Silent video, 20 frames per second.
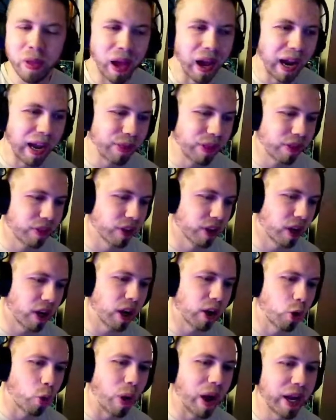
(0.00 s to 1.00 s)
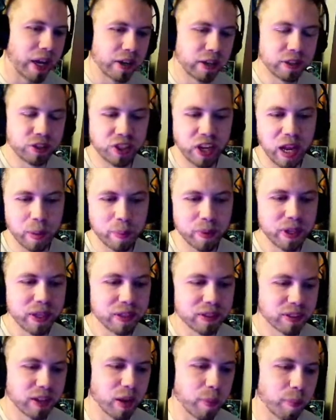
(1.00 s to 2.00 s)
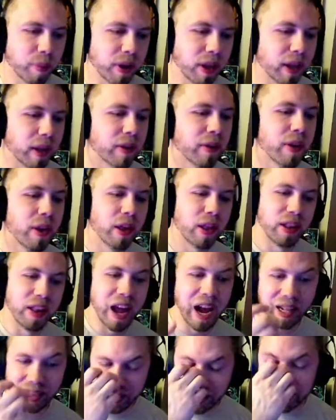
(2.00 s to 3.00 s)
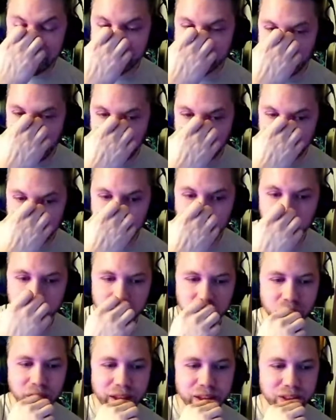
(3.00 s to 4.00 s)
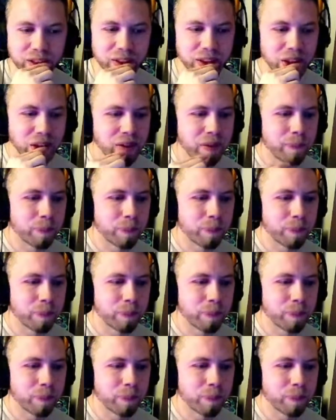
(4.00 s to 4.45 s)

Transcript: I think they're going to acquire a Japanese company, not this size most likely,